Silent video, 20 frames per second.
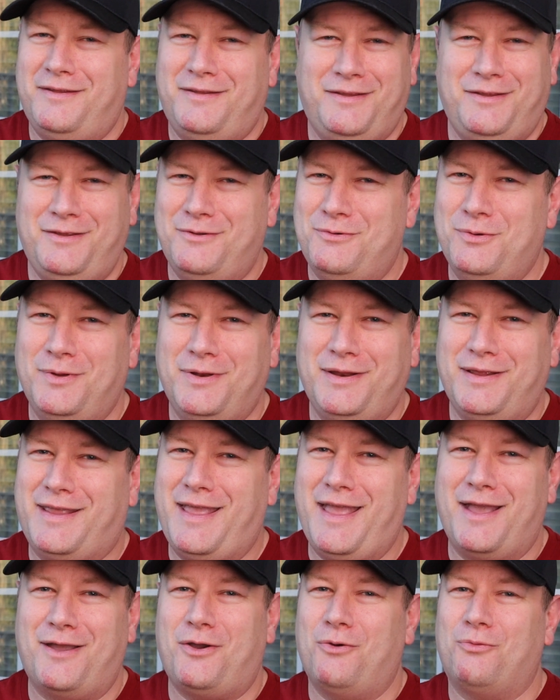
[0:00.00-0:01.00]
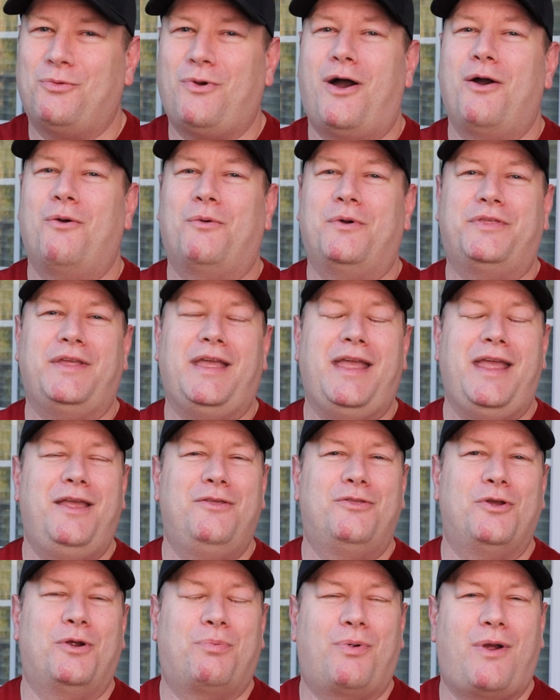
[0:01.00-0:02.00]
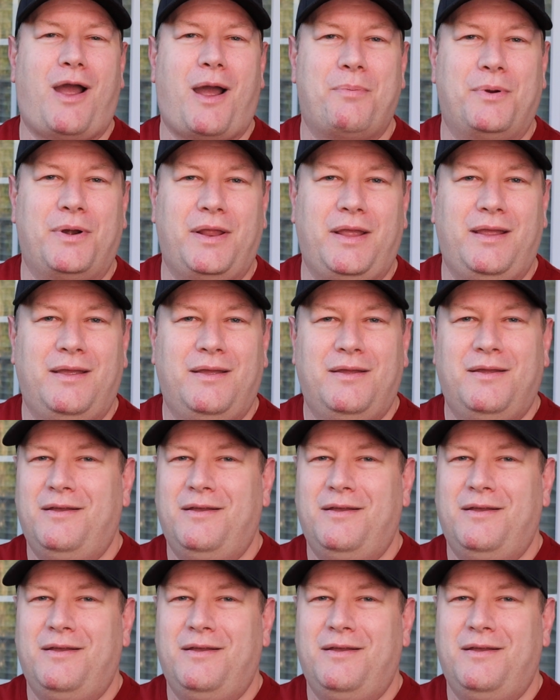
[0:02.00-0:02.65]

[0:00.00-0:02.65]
You really can't go wrong with either property.